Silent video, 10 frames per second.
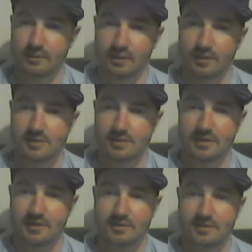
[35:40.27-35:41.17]
like you
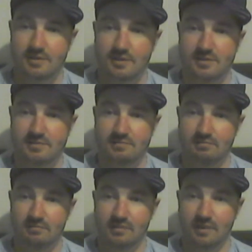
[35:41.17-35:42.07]
said, it's
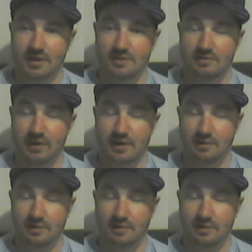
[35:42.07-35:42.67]
great